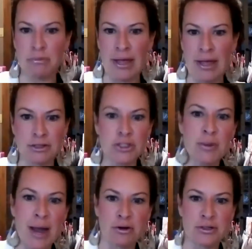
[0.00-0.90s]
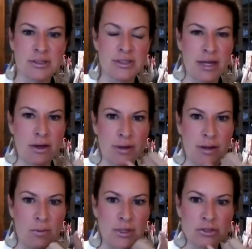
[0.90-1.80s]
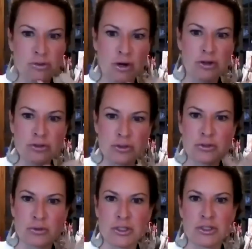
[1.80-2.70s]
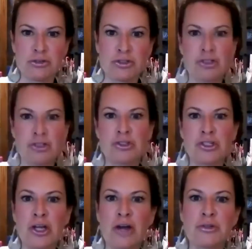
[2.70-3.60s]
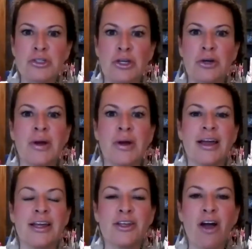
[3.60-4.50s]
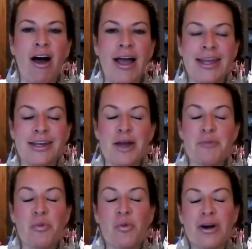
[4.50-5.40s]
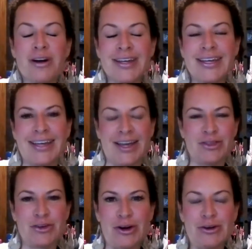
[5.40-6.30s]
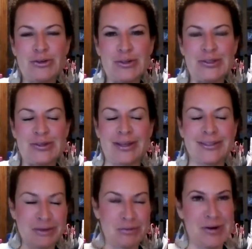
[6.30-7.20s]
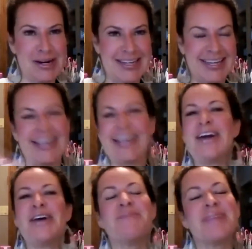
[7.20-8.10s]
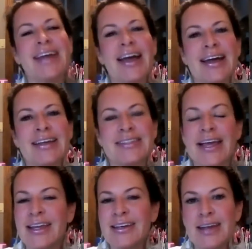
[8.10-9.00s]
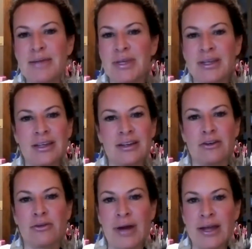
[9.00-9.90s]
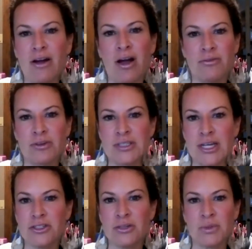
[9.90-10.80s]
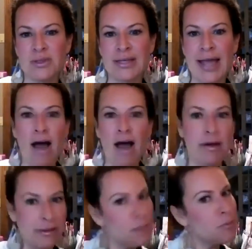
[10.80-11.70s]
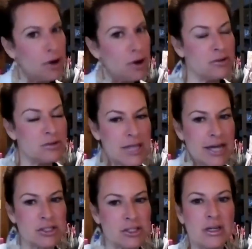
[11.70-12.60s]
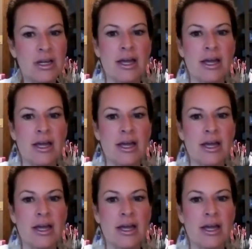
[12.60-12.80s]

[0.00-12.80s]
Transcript: at 2 hours and say, okay, which grocery store did you choose to go to? I ended up working at the grocery store. I say working because I ended up getting in a great conversation with a gal in the produce section.